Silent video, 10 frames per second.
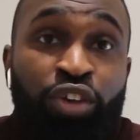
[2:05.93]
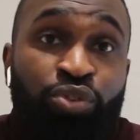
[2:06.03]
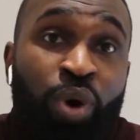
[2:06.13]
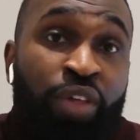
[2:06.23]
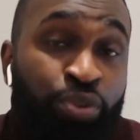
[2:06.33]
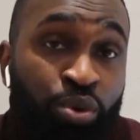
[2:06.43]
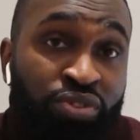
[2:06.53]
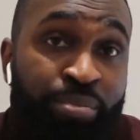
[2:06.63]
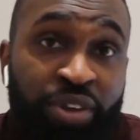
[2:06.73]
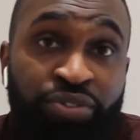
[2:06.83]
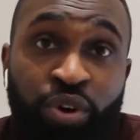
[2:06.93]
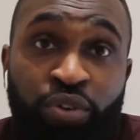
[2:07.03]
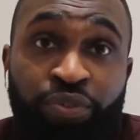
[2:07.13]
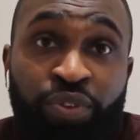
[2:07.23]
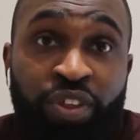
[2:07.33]
So I thought to
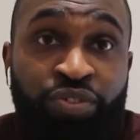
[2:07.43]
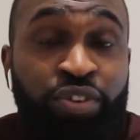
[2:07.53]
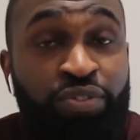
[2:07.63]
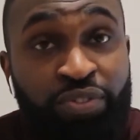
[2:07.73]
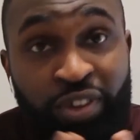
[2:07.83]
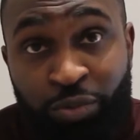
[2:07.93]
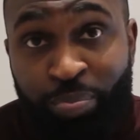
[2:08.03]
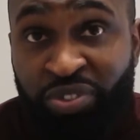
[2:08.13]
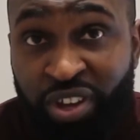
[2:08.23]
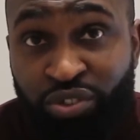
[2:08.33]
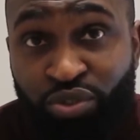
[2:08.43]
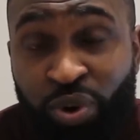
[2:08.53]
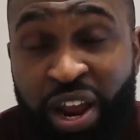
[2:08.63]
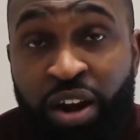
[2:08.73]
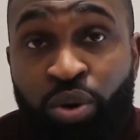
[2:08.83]
myself, this is 6
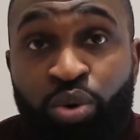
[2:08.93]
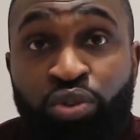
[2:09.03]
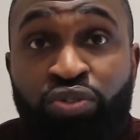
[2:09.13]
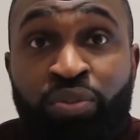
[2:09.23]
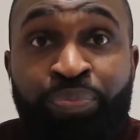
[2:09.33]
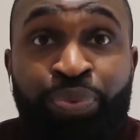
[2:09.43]
potential landlords